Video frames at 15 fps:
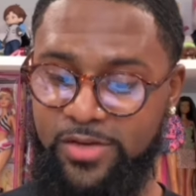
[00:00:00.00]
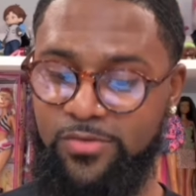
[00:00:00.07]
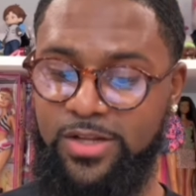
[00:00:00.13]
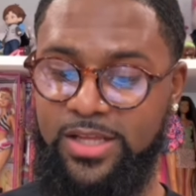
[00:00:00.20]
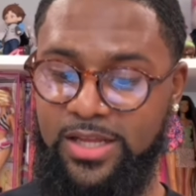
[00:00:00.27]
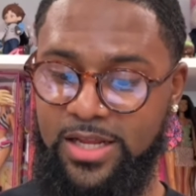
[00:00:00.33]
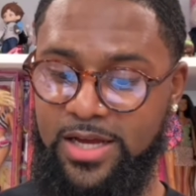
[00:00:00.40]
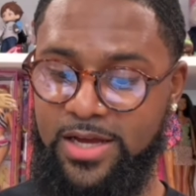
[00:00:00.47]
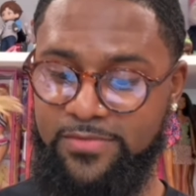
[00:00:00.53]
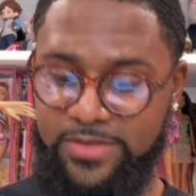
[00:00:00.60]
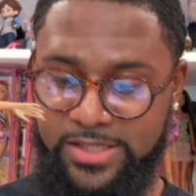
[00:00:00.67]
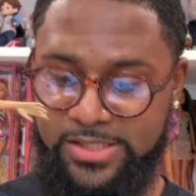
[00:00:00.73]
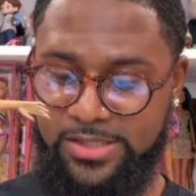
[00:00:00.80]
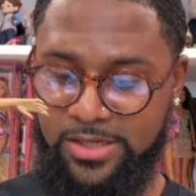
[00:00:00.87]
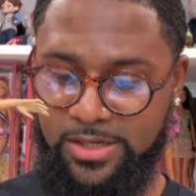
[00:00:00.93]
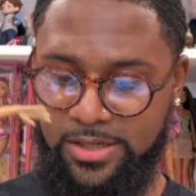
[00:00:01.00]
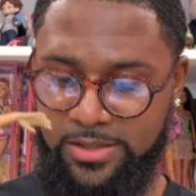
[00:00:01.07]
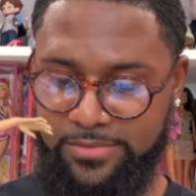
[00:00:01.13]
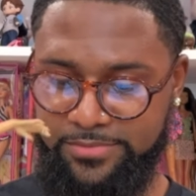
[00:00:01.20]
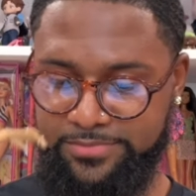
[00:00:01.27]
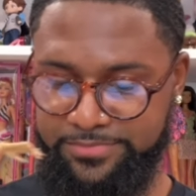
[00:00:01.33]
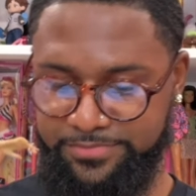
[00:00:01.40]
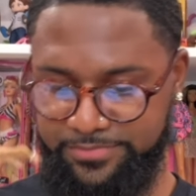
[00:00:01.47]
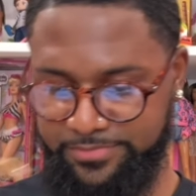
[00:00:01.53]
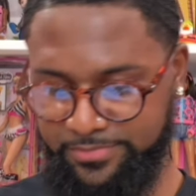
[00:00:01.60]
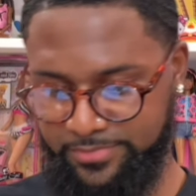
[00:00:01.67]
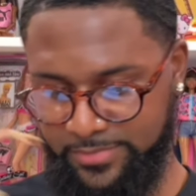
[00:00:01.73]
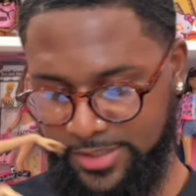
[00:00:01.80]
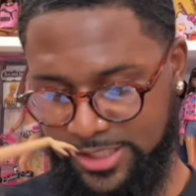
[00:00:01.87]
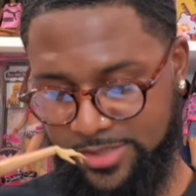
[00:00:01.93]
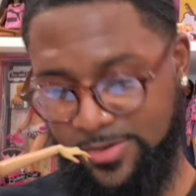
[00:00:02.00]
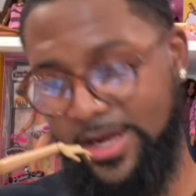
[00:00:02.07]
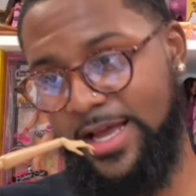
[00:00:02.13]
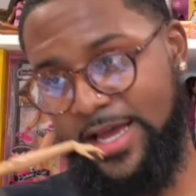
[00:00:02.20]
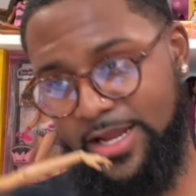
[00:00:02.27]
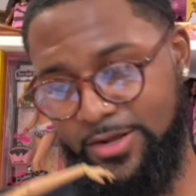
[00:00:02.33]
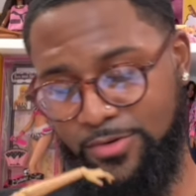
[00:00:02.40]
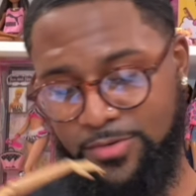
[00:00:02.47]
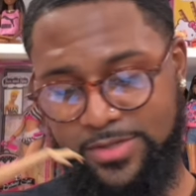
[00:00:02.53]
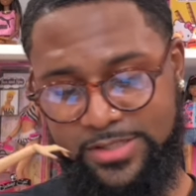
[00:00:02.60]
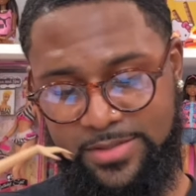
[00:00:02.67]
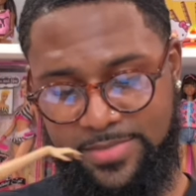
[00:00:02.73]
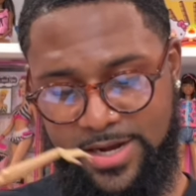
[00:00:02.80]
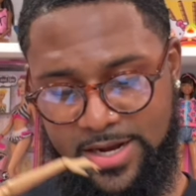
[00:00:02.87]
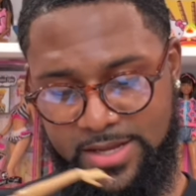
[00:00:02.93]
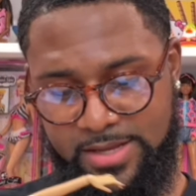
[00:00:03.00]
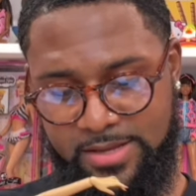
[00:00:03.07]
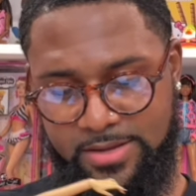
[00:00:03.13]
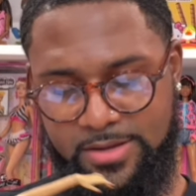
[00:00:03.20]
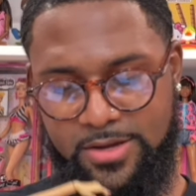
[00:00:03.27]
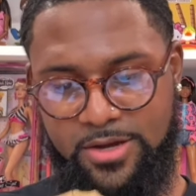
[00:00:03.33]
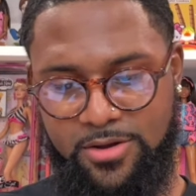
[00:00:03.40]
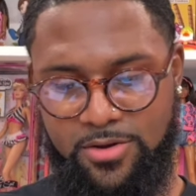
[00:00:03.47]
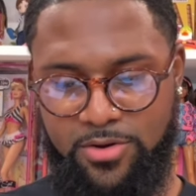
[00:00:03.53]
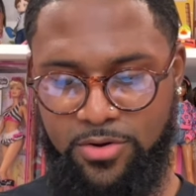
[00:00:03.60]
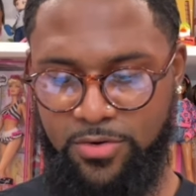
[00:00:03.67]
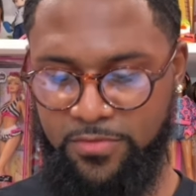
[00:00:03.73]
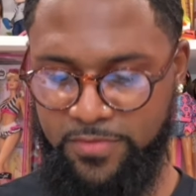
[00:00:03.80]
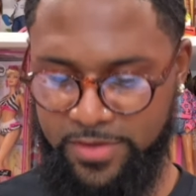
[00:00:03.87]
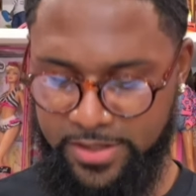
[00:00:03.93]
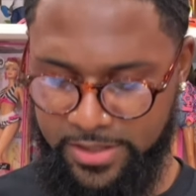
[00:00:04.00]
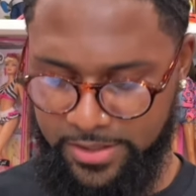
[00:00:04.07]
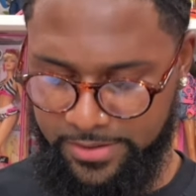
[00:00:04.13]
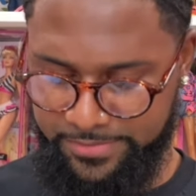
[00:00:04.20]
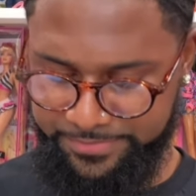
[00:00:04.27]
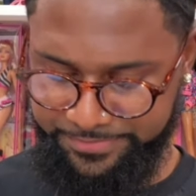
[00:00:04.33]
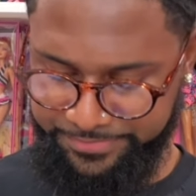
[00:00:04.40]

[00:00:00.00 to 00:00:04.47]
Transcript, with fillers: really love this skirt. That's why I had it on somebody over there.